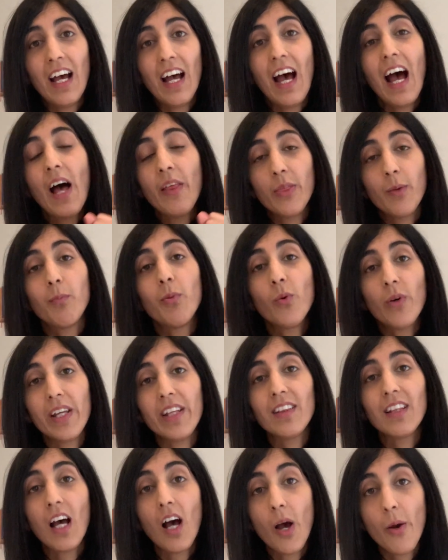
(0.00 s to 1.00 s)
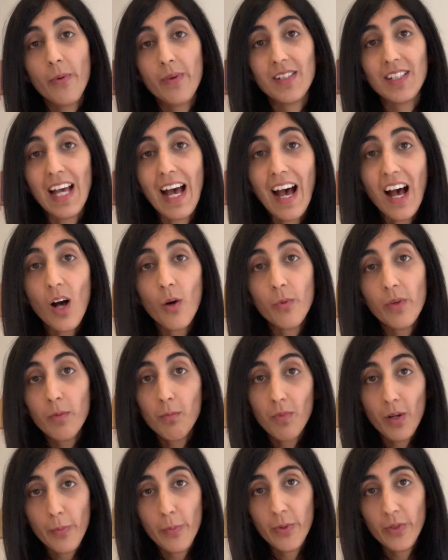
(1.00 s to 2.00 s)
at the point that I was at with
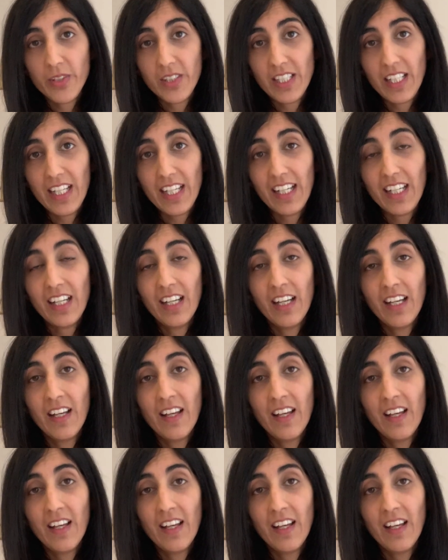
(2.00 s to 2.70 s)
my body,